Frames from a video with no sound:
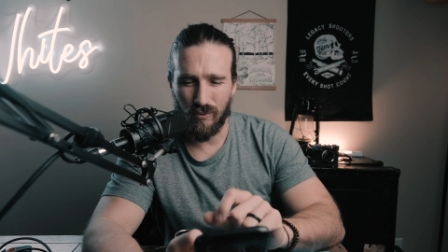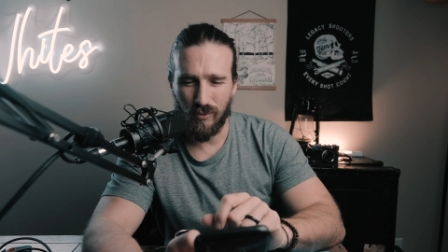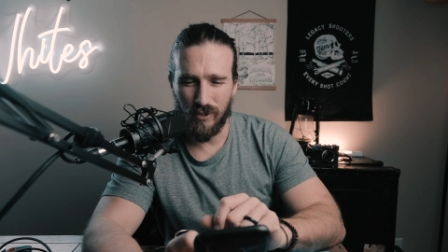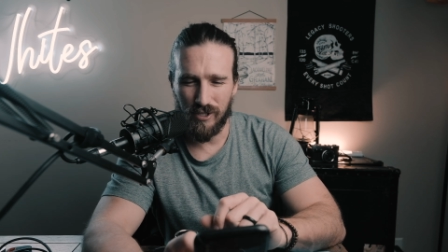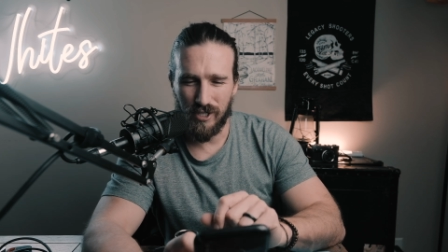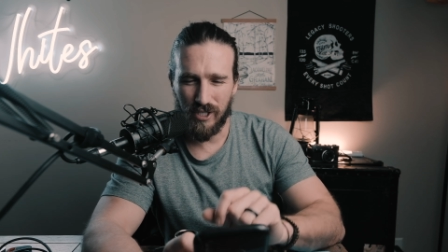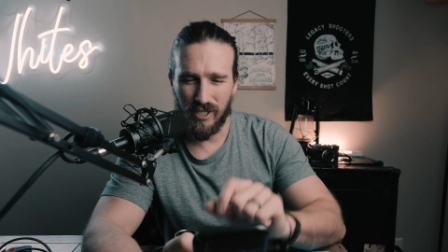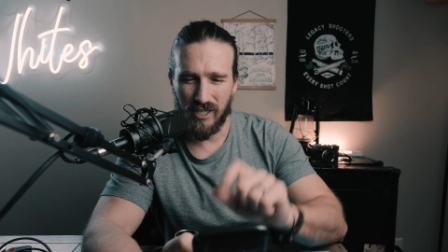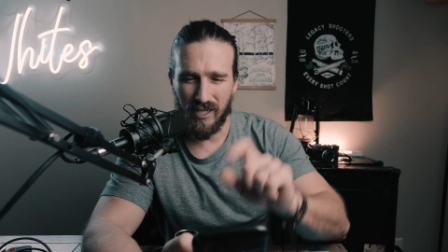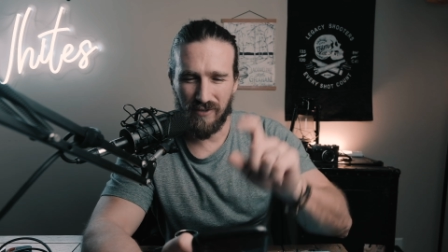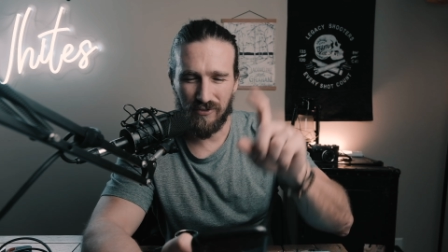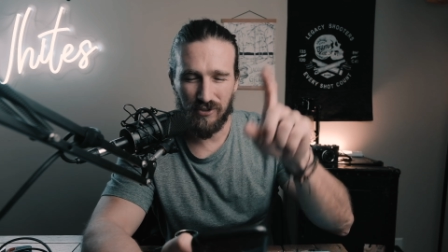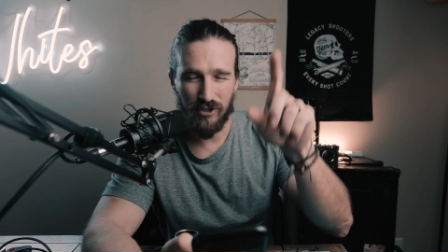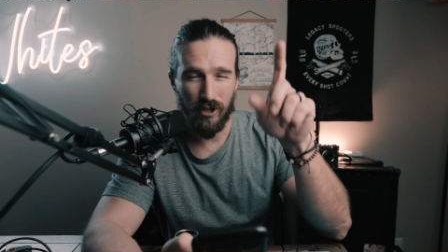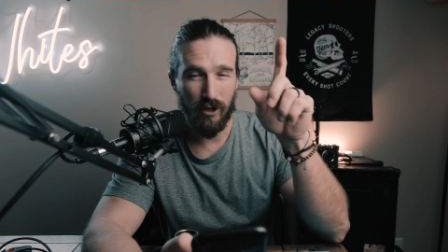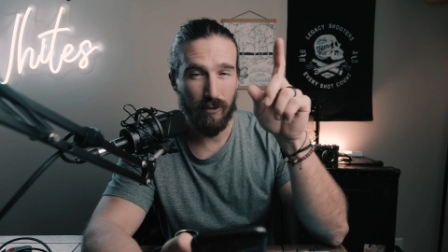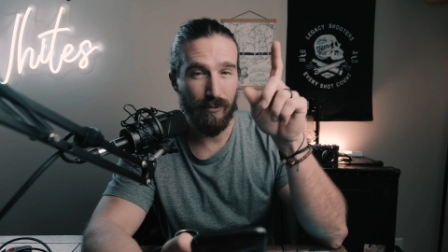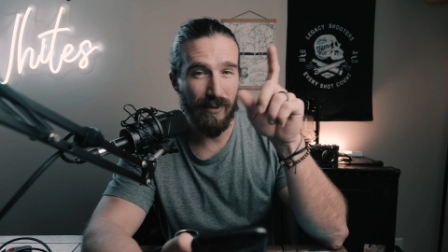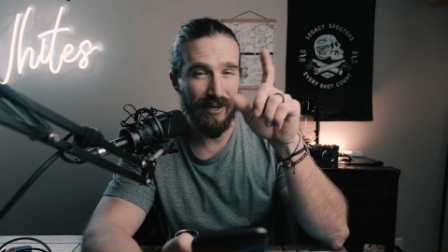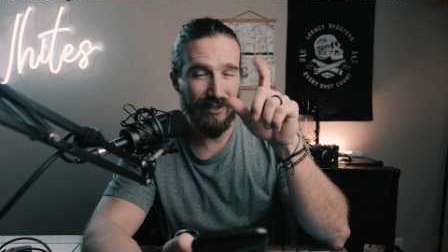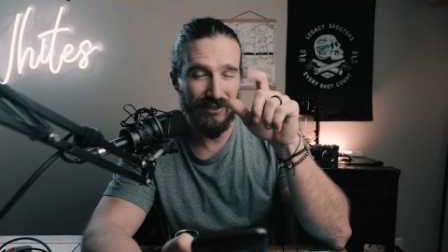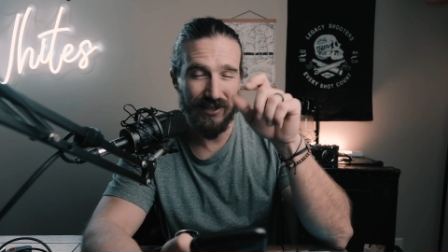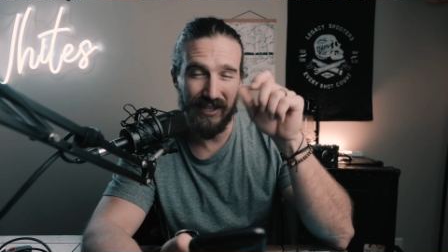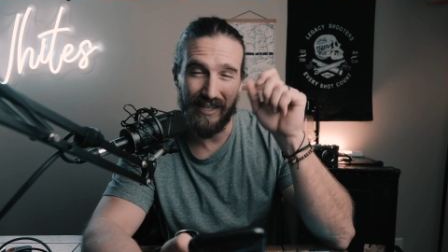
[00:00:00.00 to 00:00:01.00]
which if so
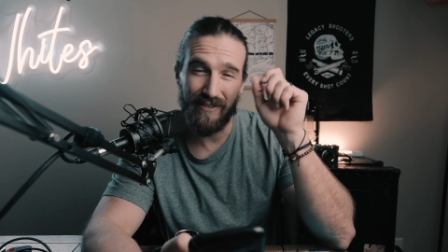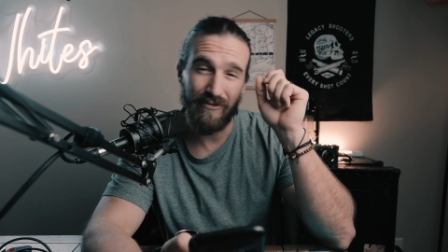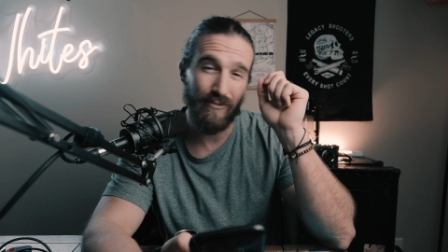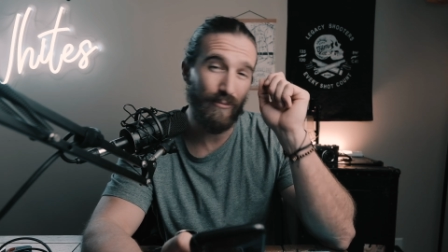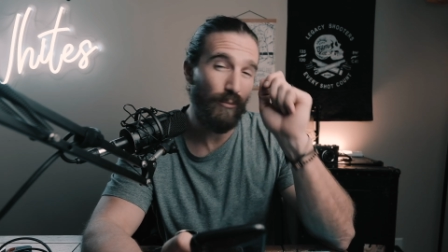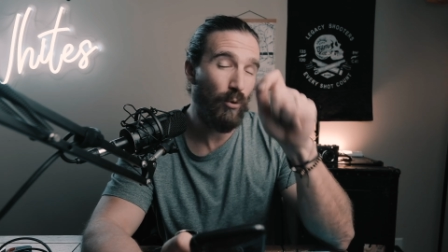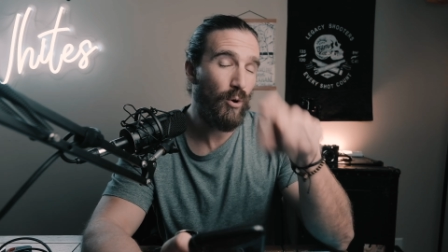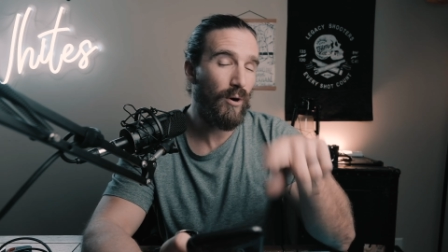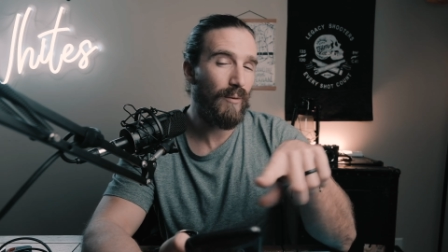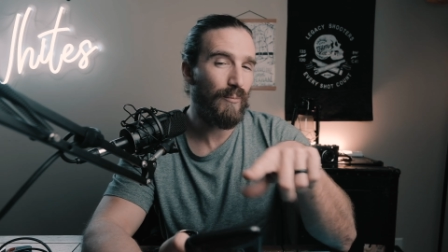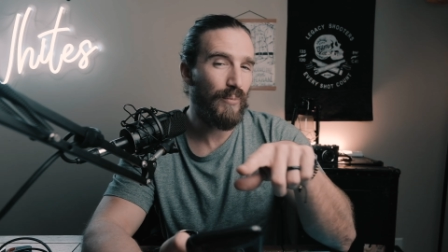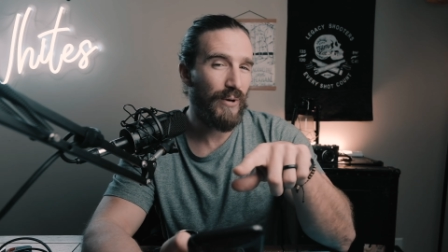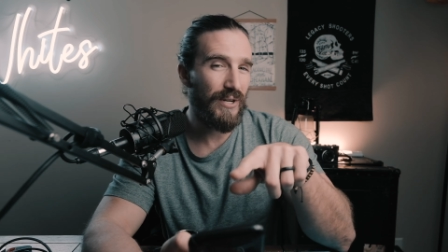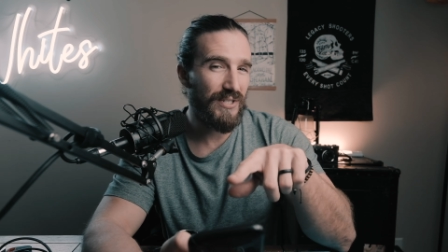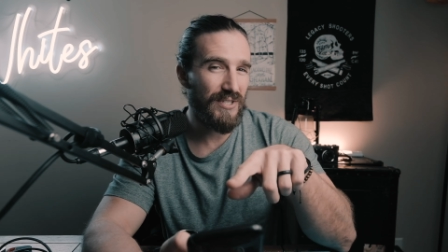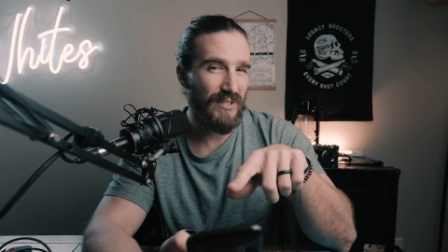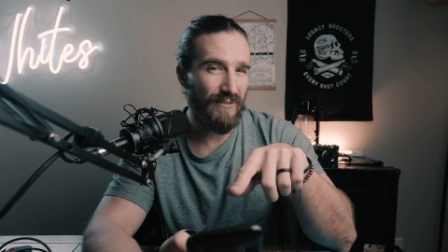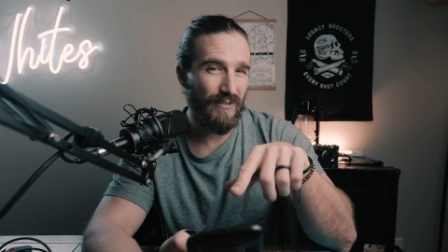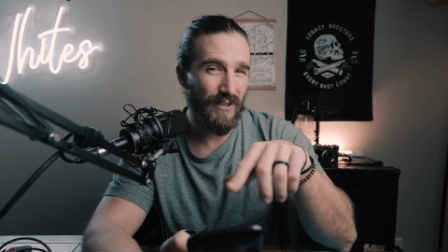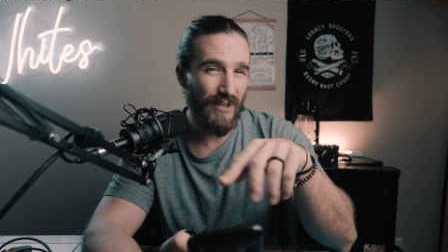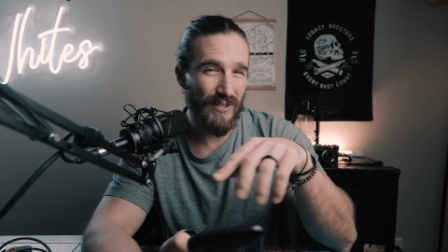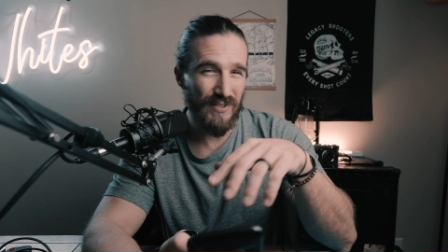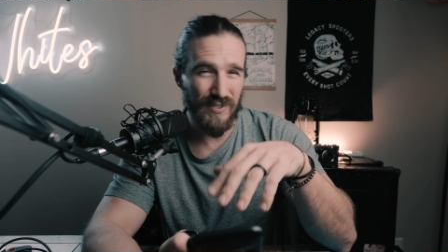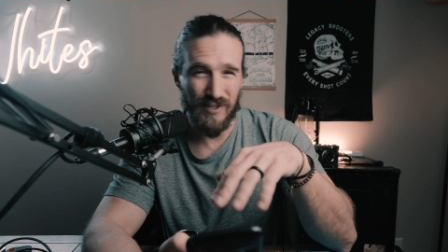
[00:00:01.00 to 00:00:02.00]
makes it even more impressive
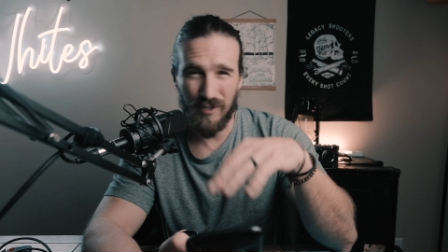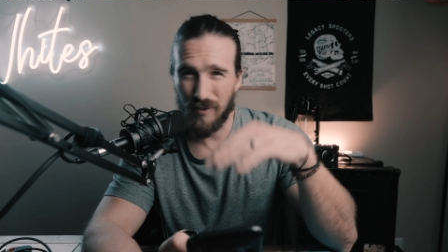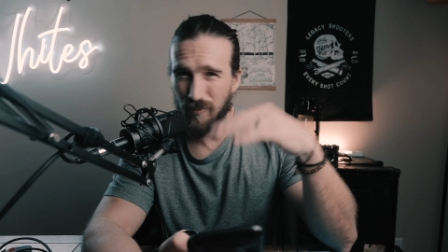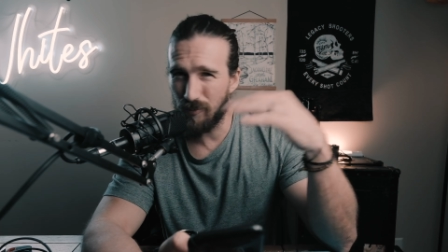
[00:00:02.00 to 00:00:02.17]
because it's